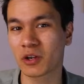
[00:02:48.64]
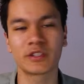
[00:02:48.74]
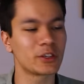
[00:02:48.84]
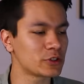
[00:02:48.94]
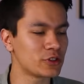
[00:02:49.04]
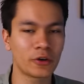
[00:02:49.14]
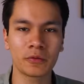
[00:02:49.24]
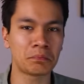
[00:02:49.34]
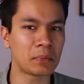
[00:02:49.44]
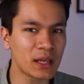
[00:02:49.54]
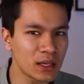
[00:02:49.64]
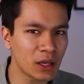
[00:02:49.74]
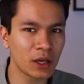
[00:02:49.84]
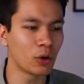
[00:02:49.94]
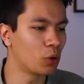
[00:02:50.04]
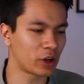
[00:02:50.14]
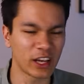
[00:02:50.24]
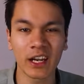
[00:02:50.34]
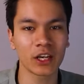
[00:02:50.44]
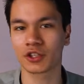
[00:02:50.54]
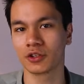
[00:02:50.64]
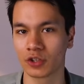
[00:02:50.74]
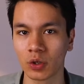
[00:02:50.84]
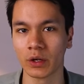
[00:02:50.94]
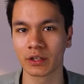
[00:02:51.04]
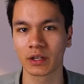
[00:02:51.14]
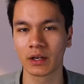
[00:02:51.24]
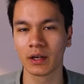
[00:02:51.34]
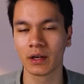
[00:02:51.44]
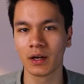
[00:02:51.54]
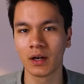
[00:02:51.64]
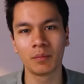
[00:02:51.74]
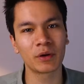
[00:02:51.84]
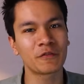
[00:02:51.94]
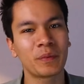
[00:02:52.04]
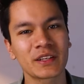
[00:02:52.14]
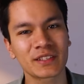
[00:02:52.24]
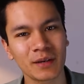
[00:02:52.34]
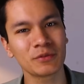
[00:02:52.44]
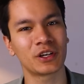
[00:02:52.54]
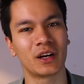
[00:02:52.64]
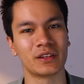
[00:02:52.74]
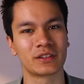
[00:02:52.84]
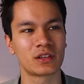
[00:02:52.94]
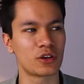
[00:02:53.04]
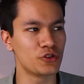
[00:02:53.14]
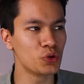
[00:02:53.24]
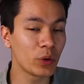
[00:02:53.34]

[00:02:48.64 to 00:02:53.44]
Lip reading: because there was no meaning or connection to it. But if by some chance you